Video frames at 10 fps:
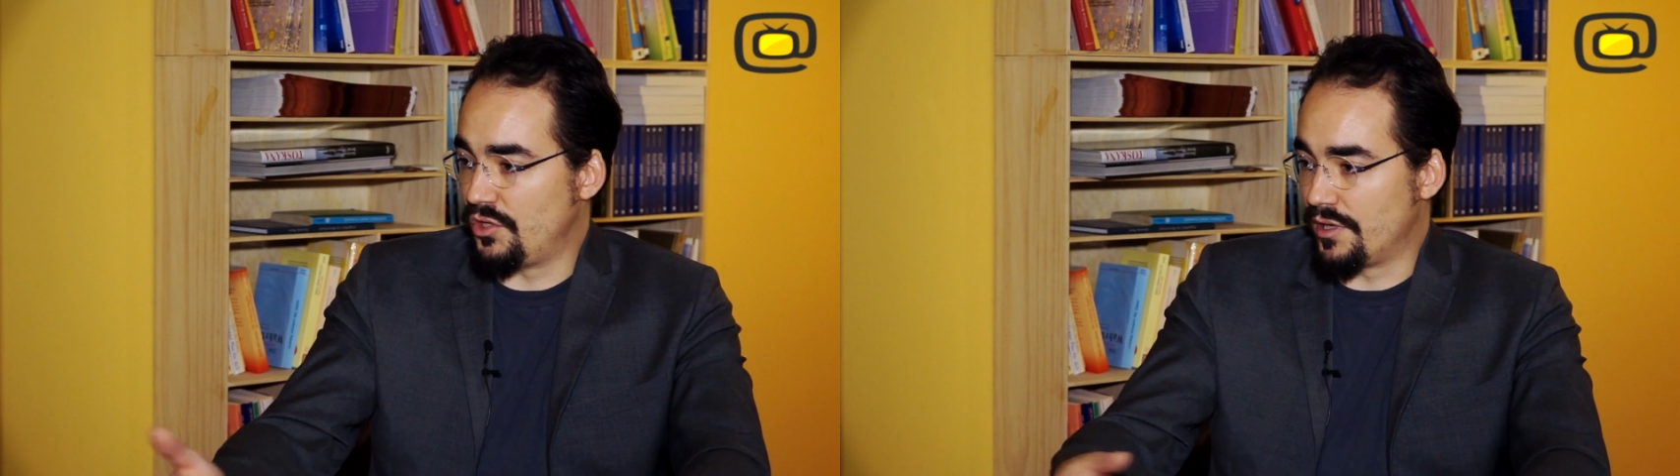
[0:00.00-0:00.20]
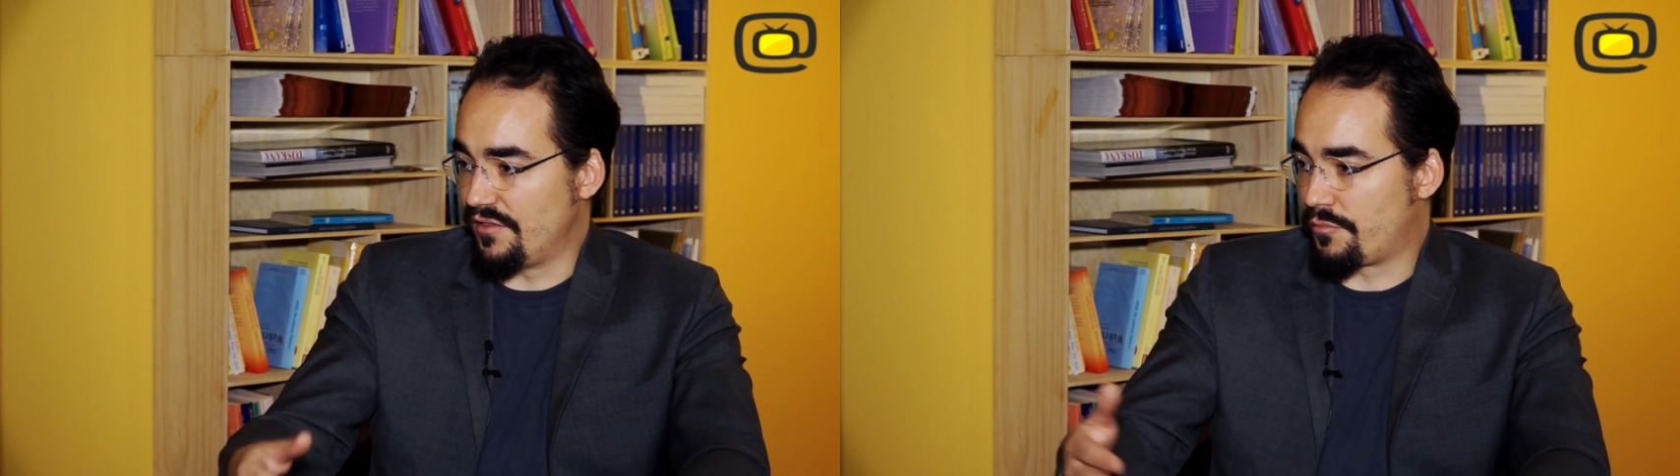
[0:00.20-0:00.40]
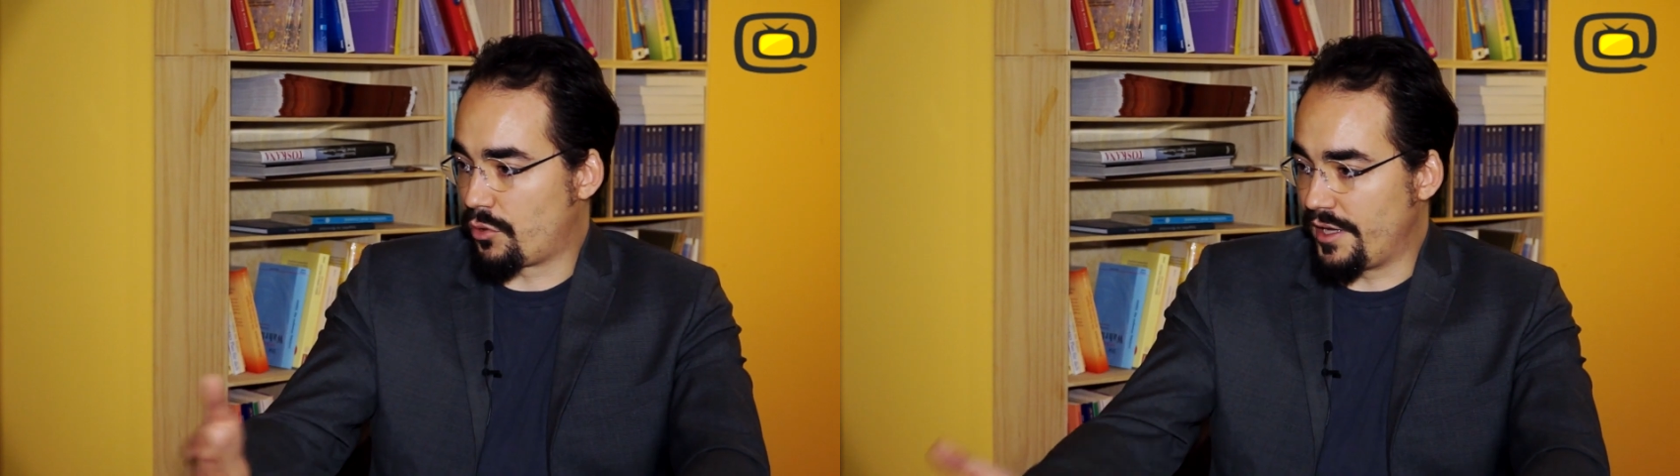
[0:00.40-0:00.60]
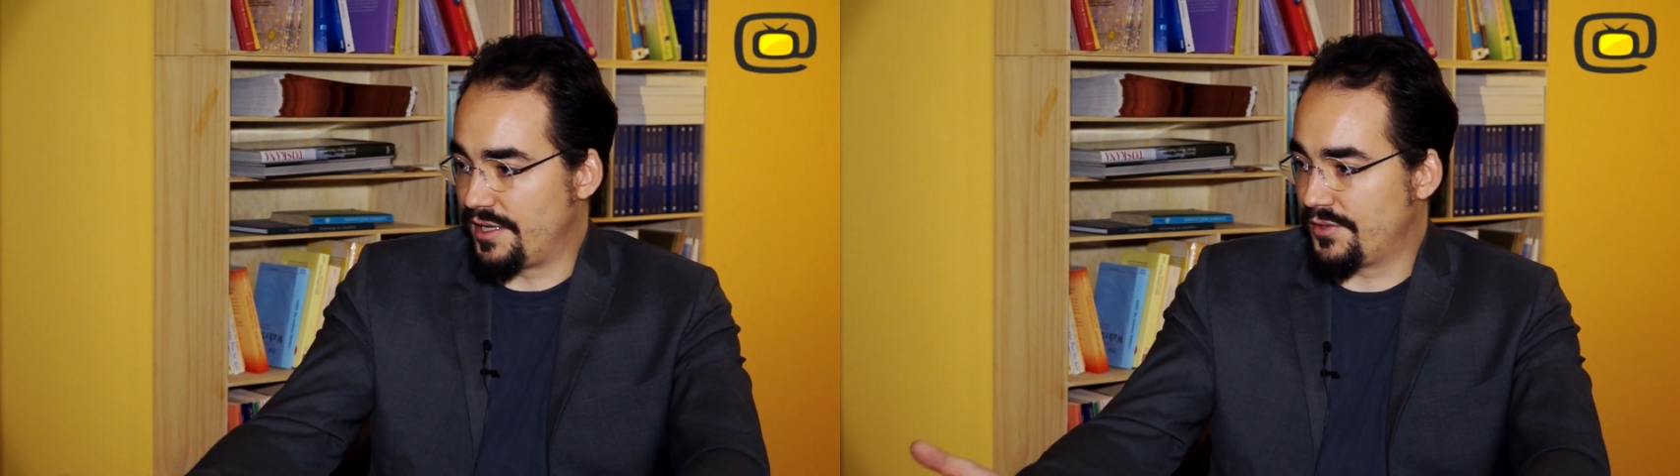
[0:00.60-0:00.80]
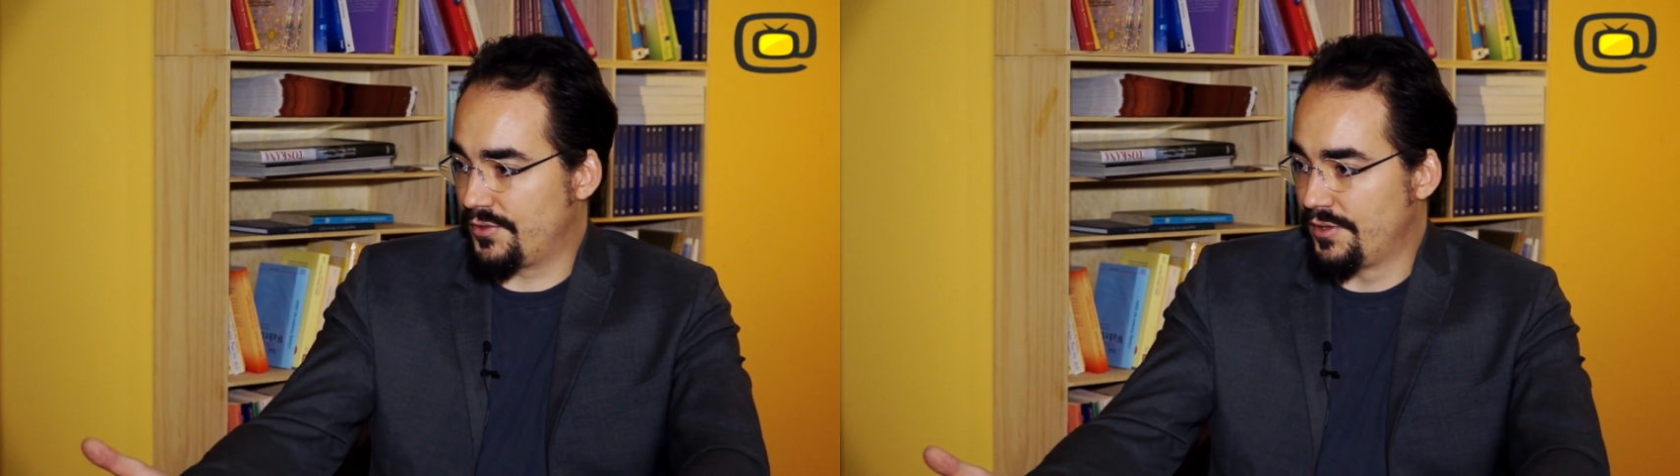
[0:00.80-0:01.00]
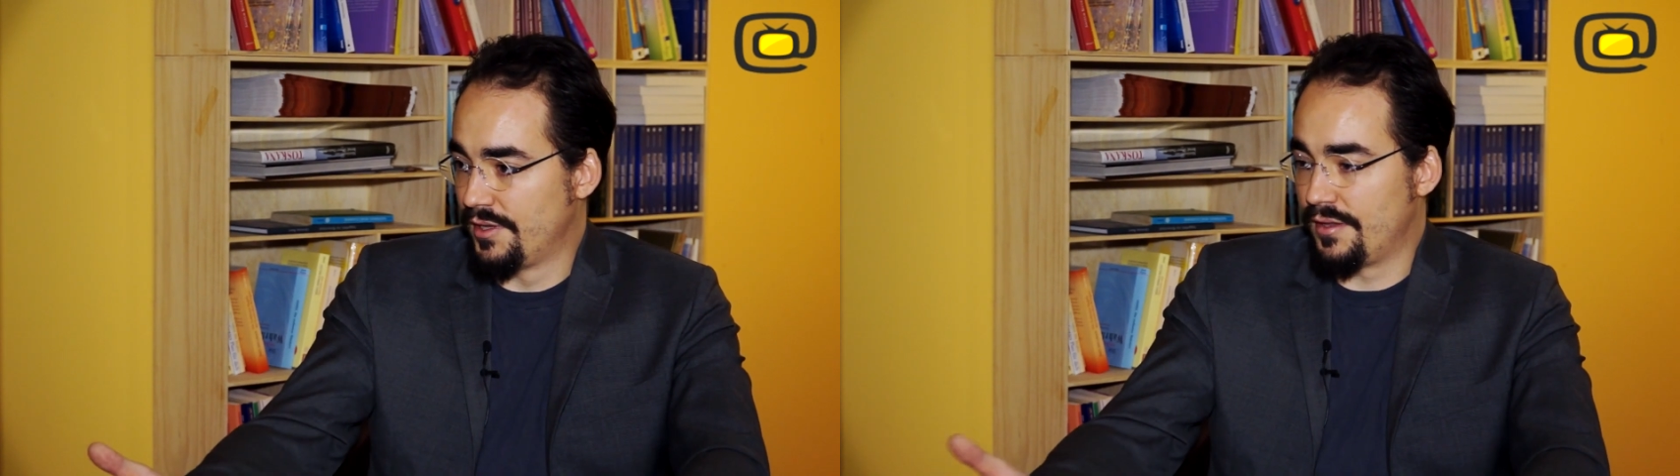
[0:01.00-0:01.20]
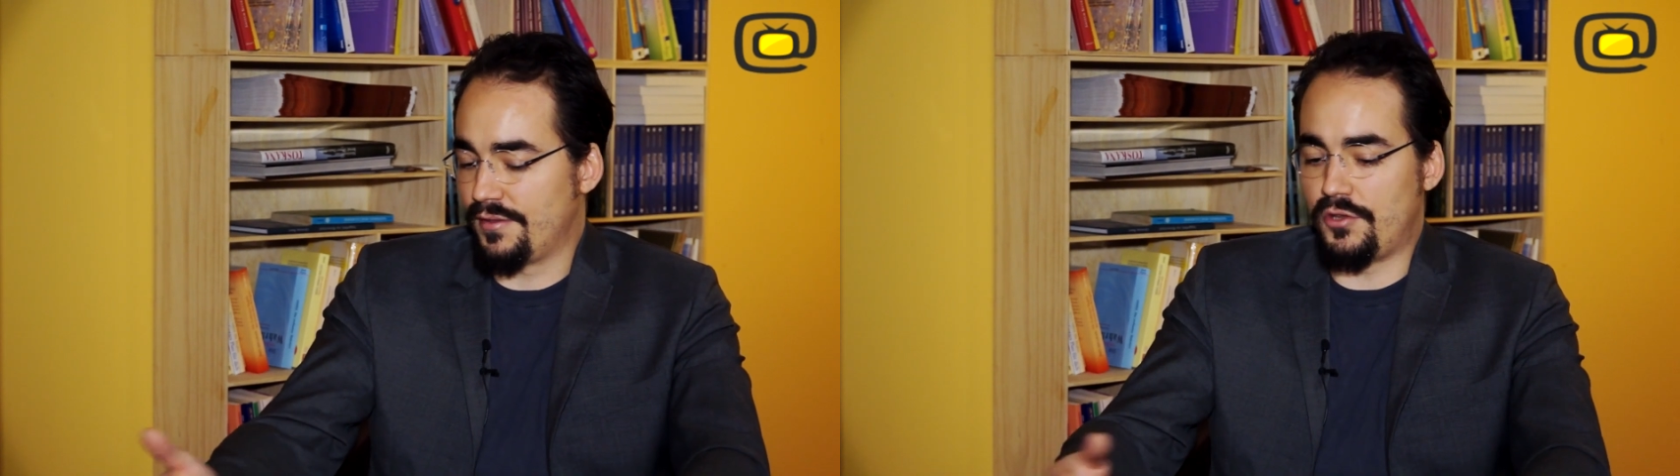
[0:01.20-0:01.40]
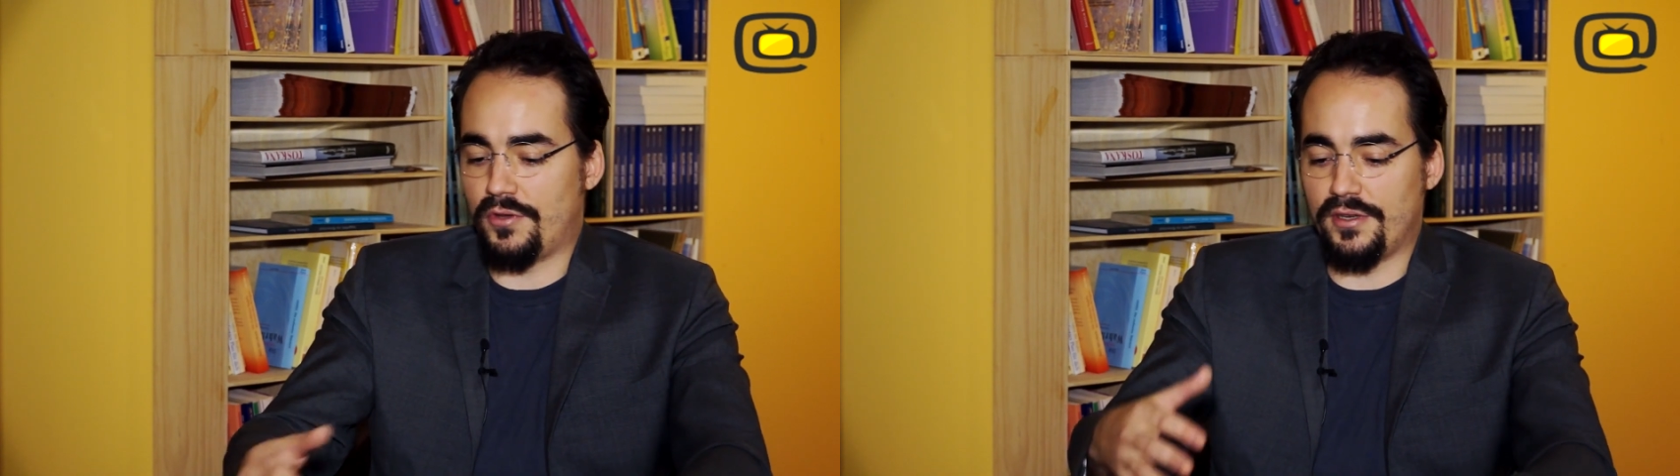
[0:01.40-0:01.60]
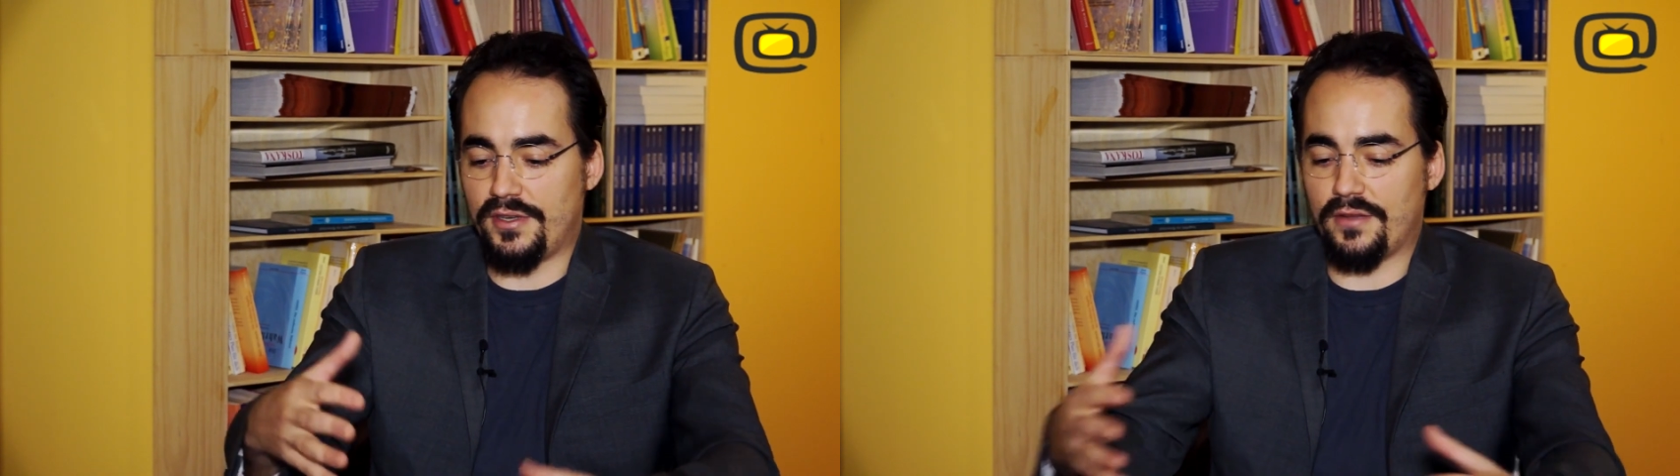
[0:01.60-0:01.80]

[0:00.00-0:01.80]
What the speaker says: you don't have price, then you can